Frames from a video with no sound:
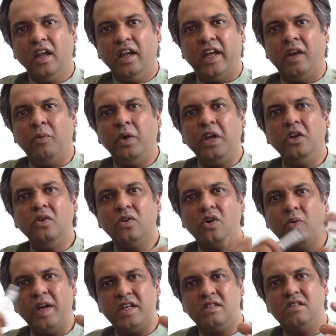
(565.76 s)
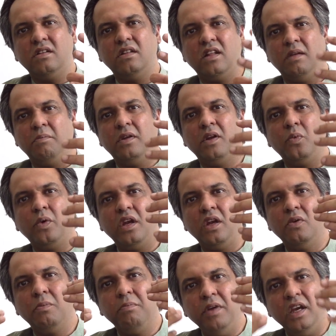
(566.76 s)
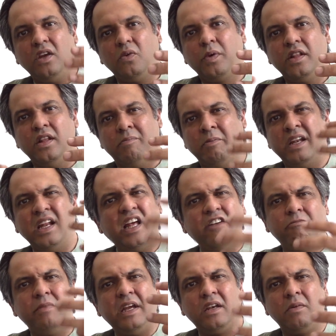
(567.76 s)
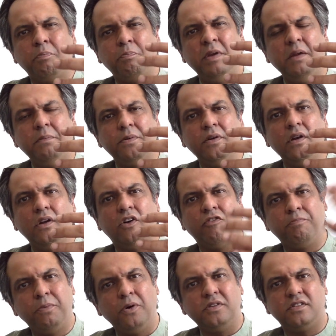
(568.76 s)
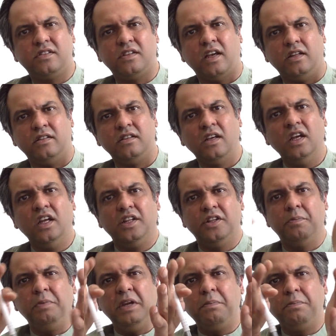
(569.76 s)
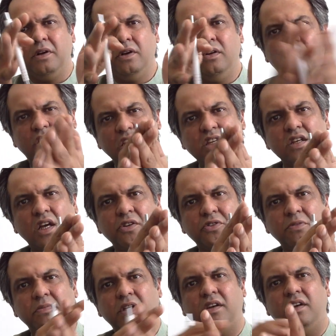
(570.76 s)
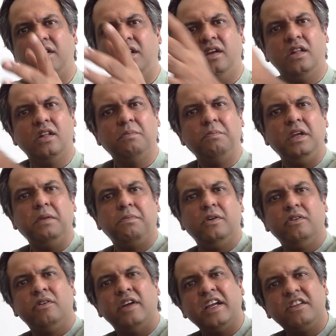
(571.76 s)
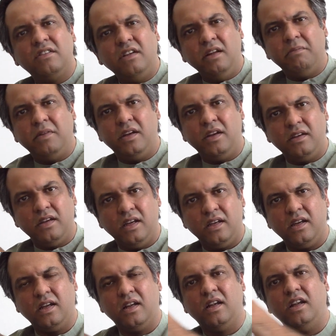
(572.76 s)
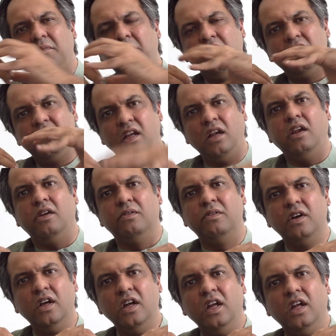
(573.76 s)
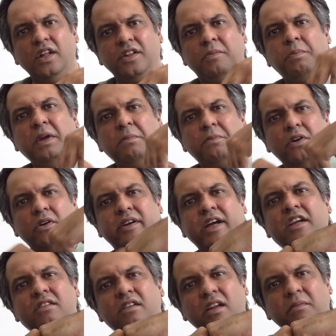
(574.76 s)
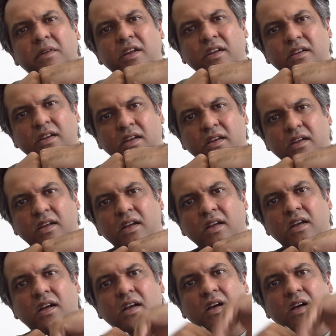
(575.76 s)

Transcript: And when you question them and when you meet with them, and I've met people of both sides, the people who teach how to meditate and the people who are actually meditating, and let me tell you, the people who are actually meditating